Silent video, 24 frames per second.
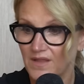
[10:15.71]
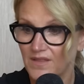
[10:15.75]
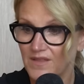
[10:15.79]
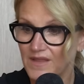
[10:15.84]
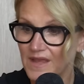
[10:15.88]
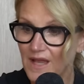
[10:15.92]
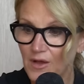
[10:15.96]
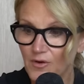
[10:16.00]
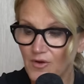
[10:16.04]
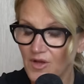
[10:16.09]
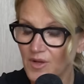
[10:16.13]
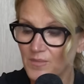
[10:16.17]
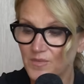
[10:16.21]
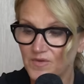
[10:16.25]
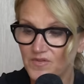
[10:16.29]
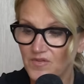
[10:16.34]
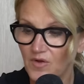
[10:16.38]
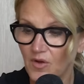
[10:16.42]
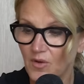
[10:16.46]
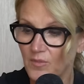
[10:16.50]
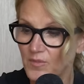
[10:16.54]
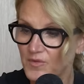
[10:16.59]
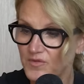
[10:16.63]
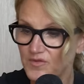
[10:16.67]
the outcome is
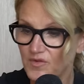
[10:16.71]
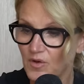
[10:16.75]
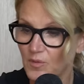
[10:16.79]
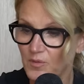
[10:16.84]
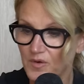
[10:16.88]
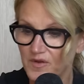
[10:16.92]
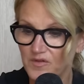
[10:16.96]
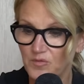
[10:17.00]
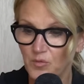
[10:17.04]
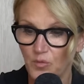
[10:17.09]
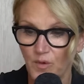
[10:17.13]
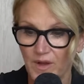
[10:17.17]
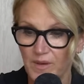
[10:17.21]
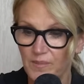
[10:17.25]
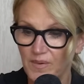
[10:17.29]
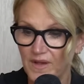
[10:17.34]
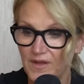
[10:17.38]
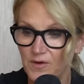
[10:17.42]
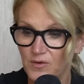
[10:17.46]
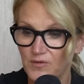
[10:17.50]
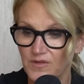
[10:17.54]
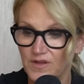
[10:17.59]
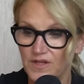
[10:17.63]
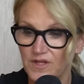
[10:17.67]
almost always way
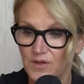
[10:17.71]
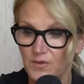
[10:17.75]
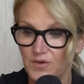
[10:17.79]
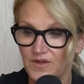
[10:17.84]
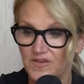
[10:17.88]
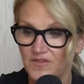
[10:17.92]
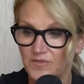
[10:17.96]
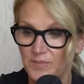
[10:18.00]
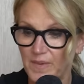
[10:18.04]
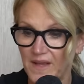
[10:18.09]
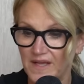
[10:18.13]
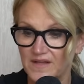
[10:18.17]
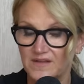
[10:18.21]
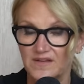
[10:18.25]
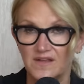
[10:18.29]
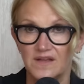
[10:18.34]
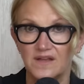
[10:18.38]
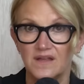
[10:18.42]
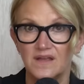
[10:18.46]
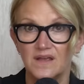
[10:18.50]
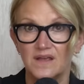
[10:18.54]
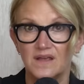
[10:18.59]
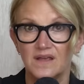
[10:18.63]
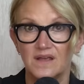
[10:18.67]
better than you
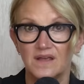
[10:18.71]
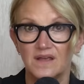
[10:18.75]
expected.